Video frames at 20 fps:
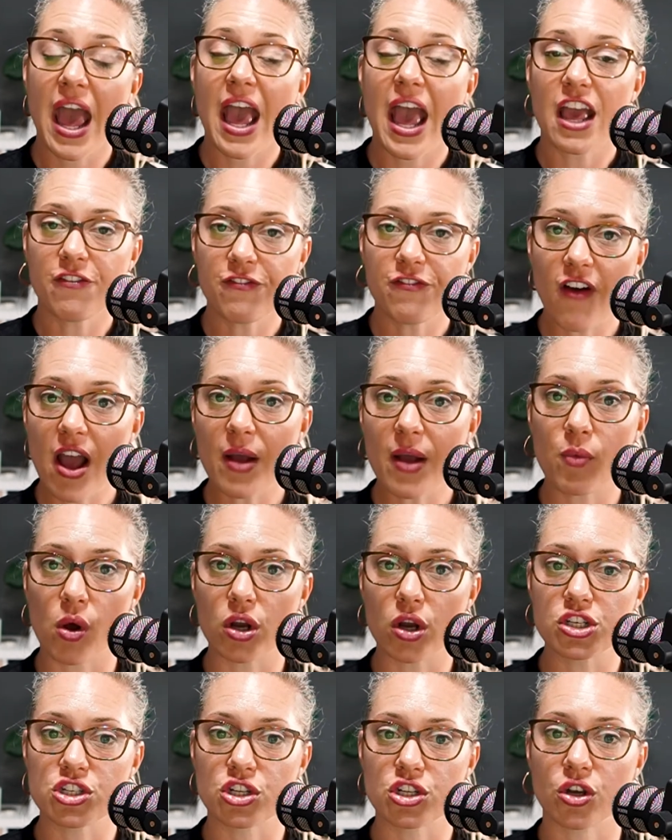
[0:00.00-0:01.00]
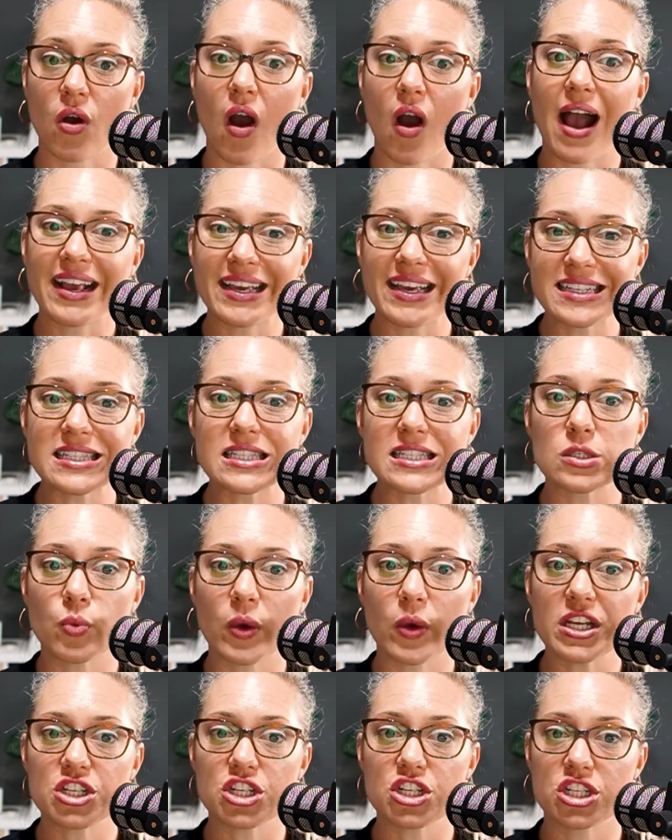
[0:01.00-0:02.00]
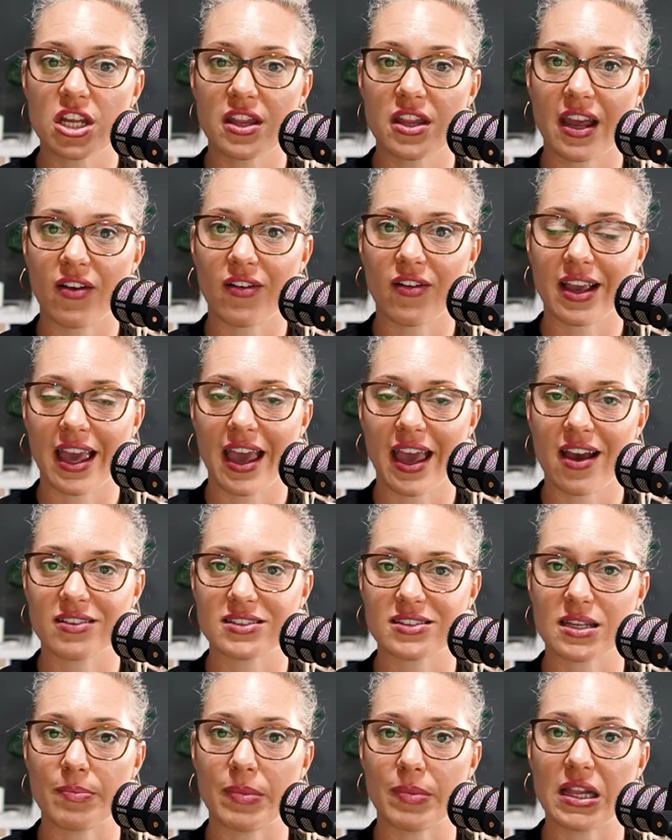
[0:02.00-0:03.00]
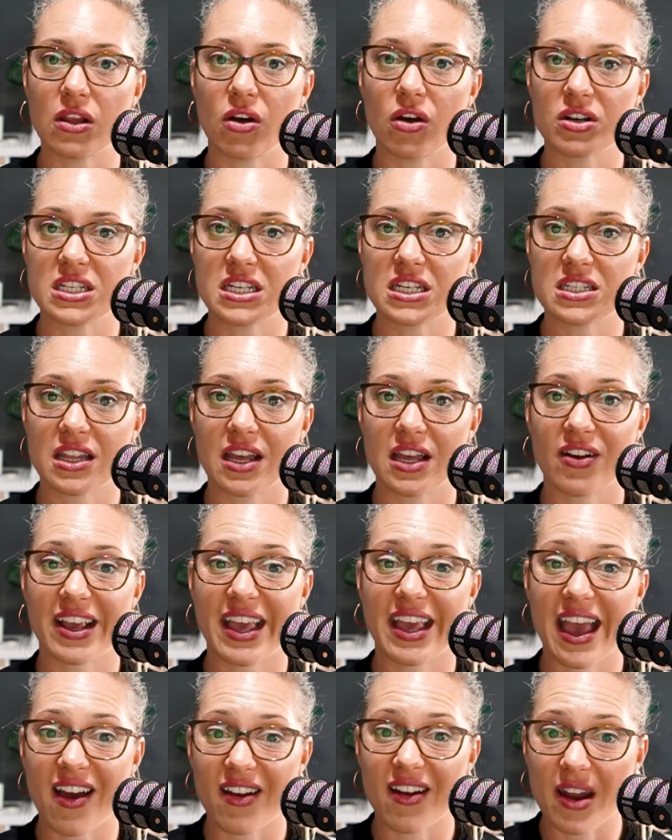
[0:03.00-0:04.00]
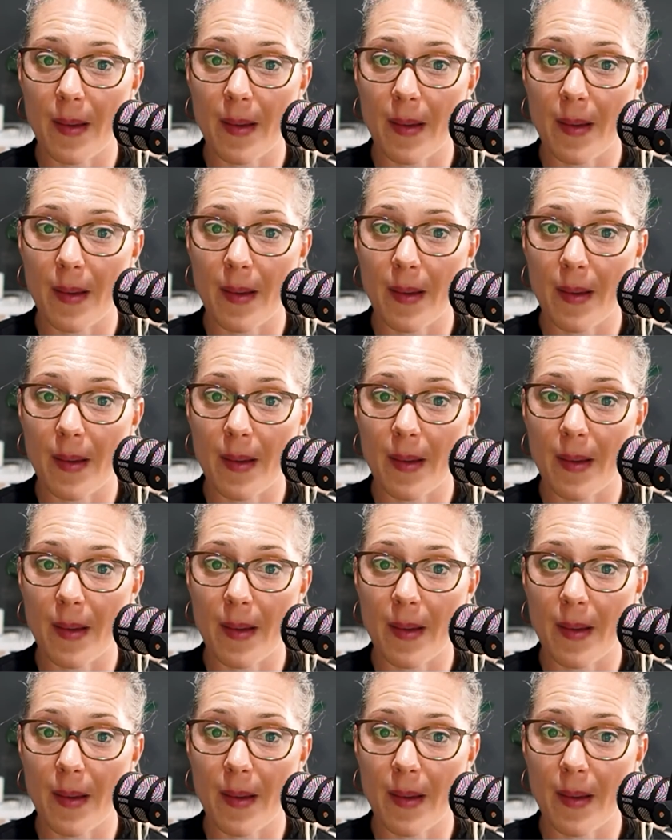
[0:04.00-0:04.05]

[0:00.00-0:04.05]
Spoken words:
if I want to, I can switch to their accounts and be logged into their account